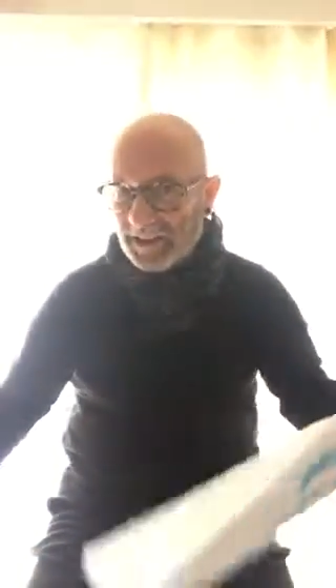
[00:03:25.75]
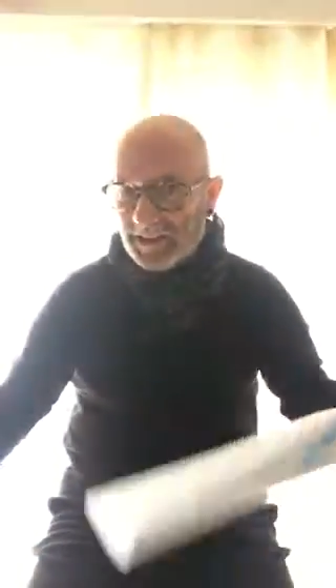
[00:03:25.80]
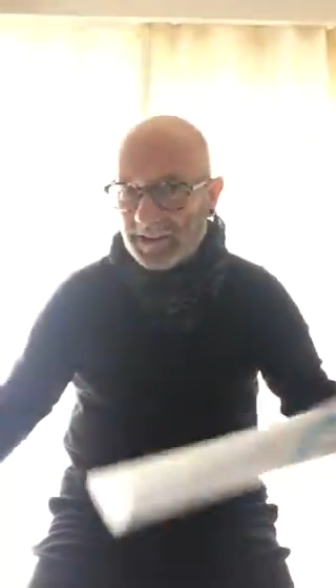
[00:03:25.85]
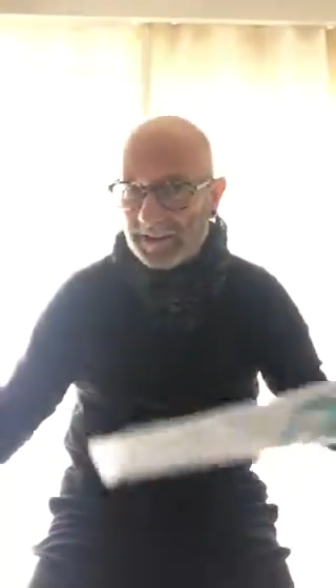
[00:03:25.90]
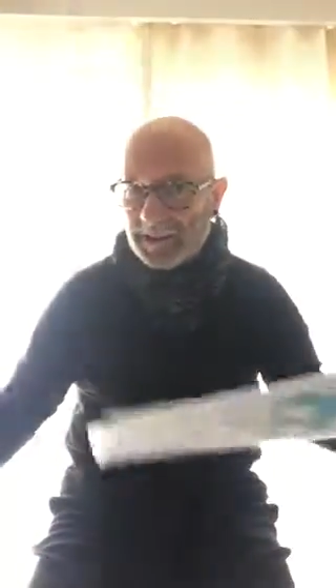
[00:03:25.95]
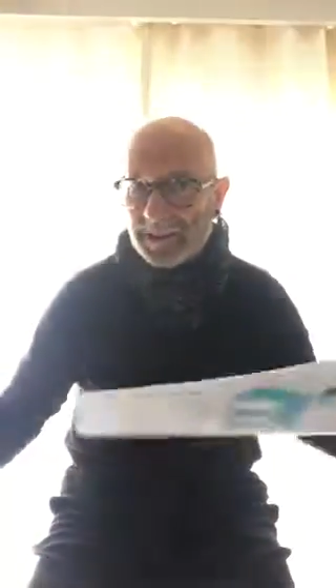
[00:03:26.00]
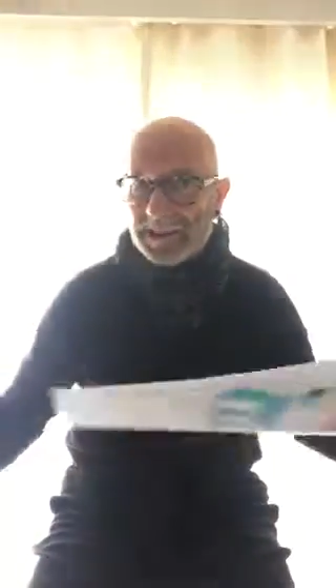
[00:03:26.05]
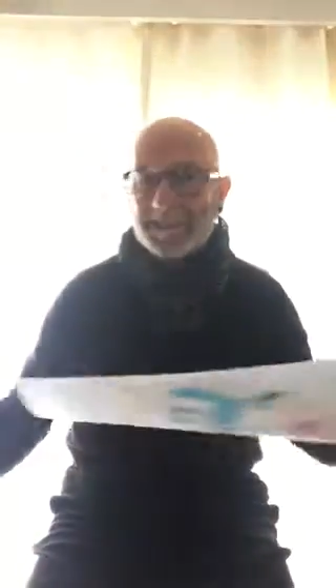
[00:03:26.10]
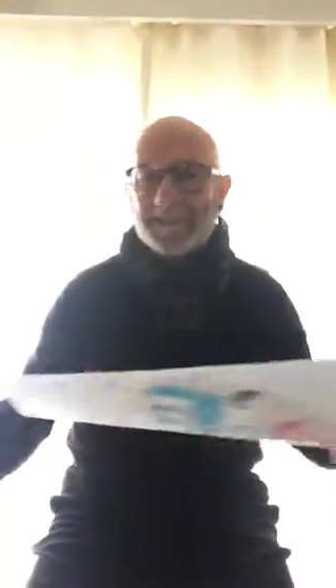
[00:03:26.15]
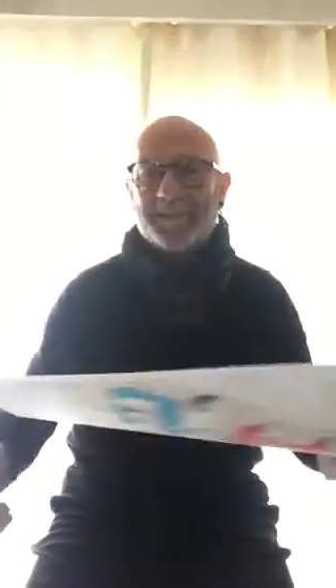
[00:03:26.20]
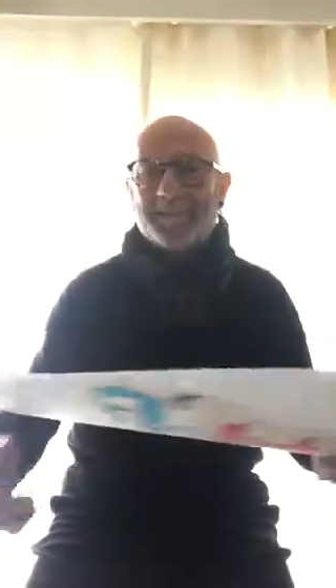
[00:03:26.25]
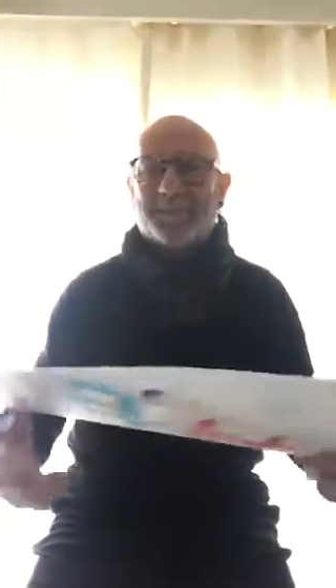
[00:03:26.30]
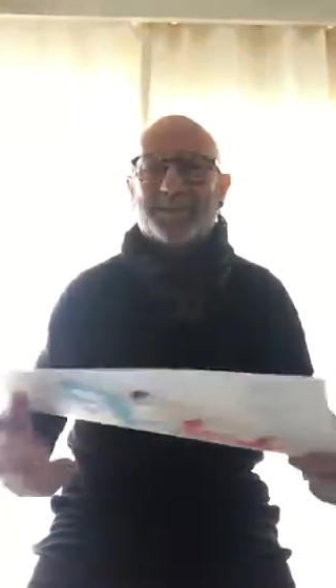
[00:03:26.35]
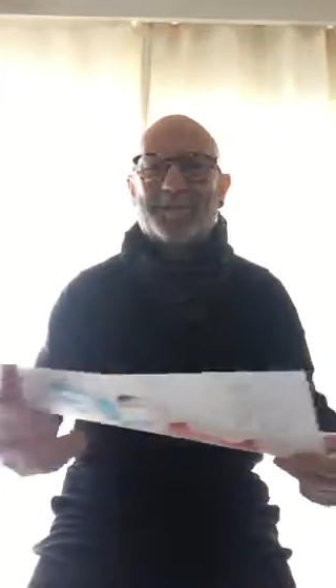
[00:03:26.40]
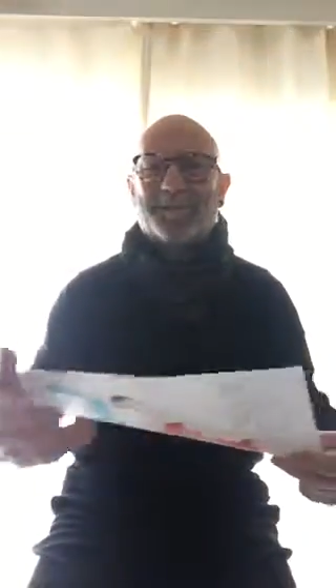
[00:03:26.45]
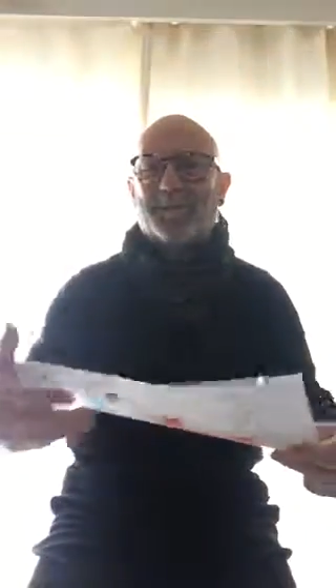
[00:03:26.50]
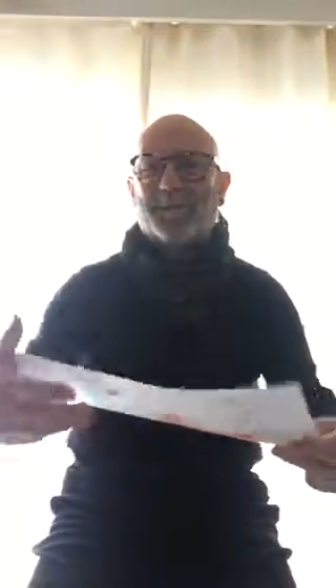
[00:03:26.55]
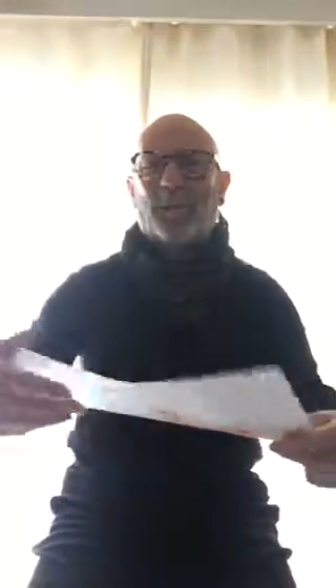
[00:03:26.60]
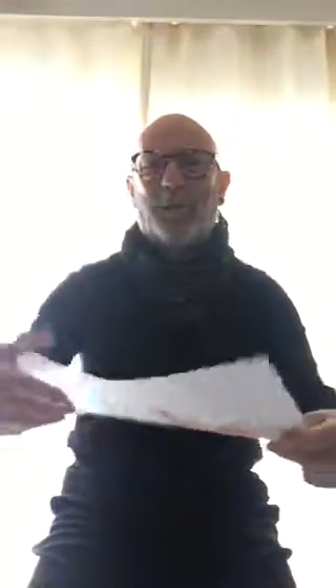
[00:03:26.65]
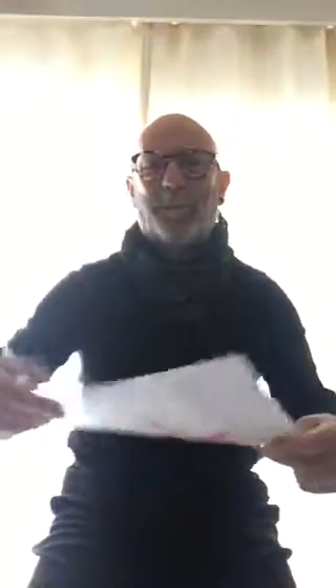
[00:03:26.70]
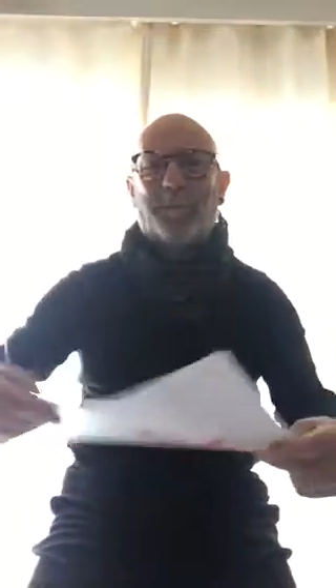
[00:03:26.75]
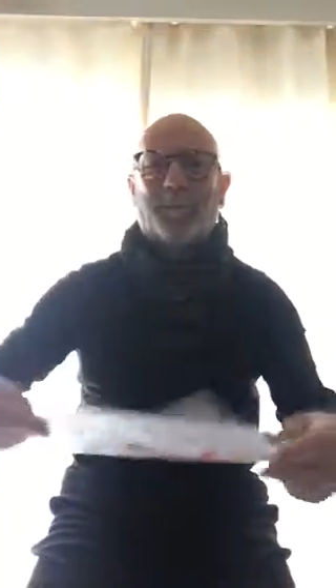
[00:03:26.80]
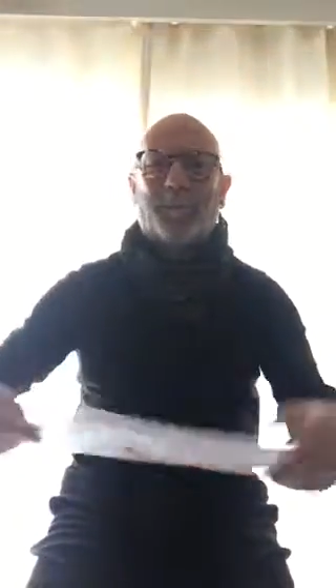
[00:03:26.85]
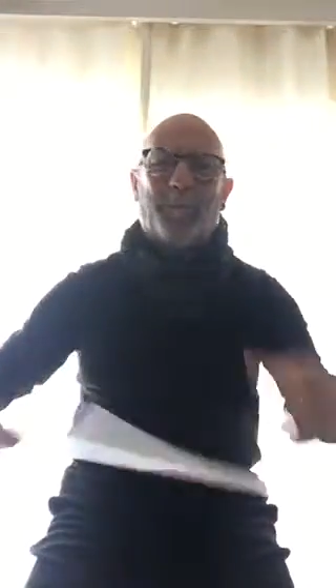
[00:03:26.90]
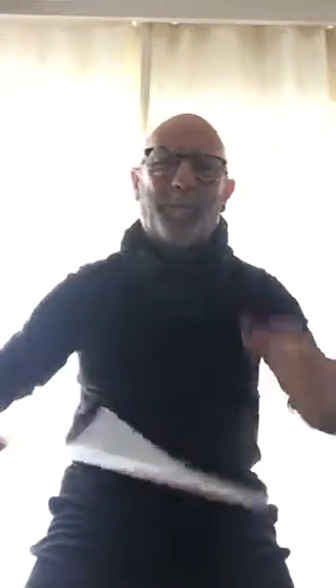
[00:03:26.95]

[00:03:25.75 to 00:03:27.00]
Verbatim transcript: interesting. Stop